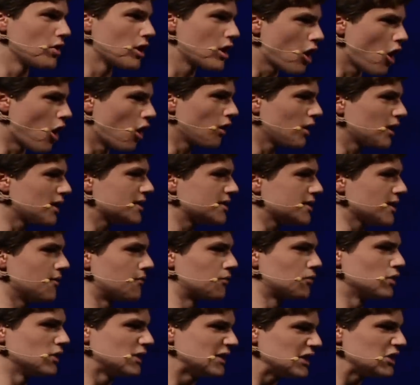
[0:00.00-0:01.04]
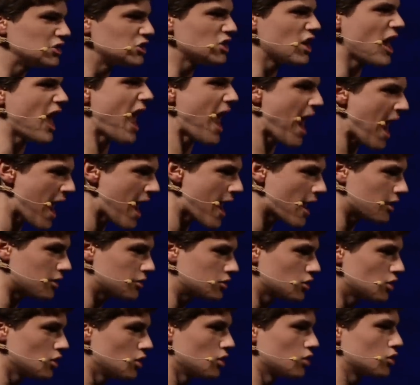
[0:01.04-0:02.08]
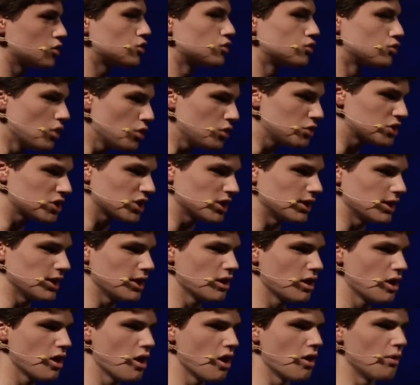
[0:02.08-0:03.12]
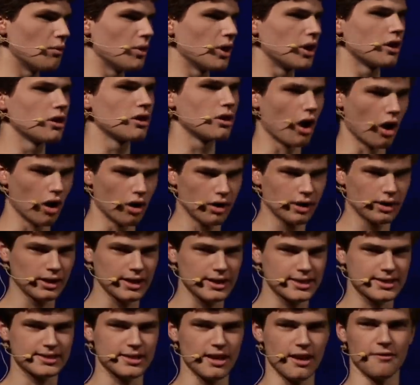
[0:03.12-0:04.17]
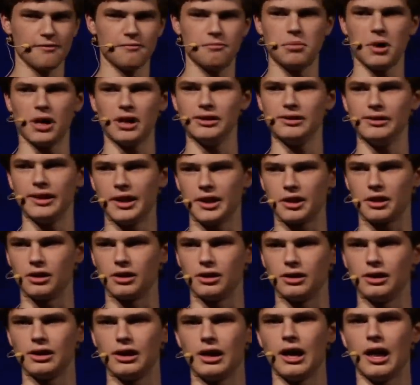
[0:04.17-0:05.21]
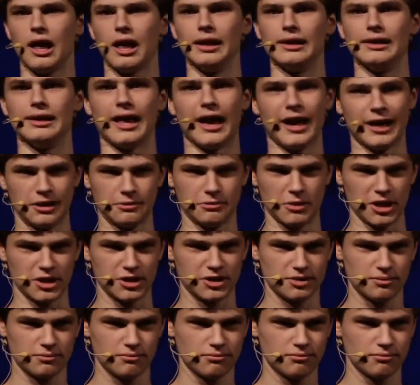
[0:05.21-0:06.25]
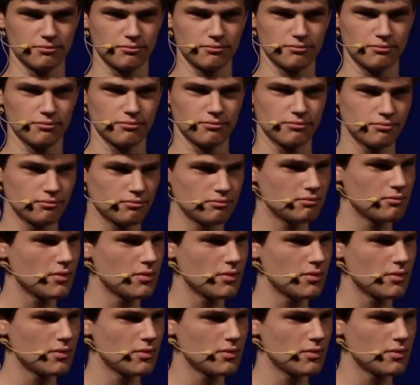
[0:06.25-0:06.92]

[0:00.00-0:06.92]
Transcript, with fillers: regardless of religion, and crucially, regardless of political alignment. I'll link the